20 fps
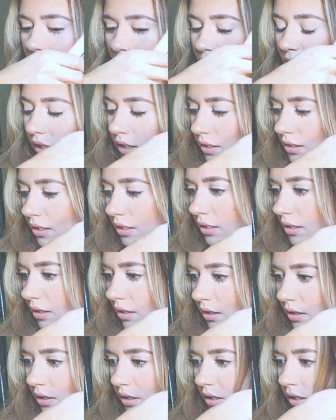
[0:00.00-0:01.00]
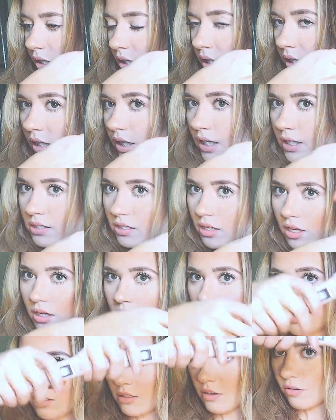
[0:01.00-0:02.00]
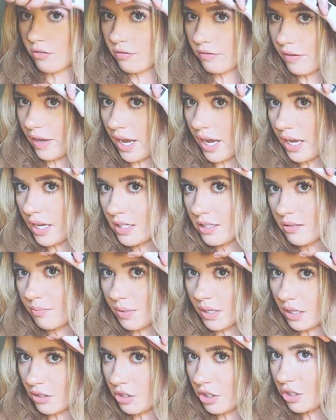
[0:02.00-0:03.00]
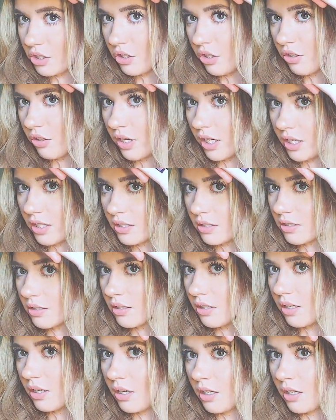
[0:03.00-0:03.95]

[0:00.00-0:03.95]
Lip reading: It gets hot so fast, but I'll just show you guys.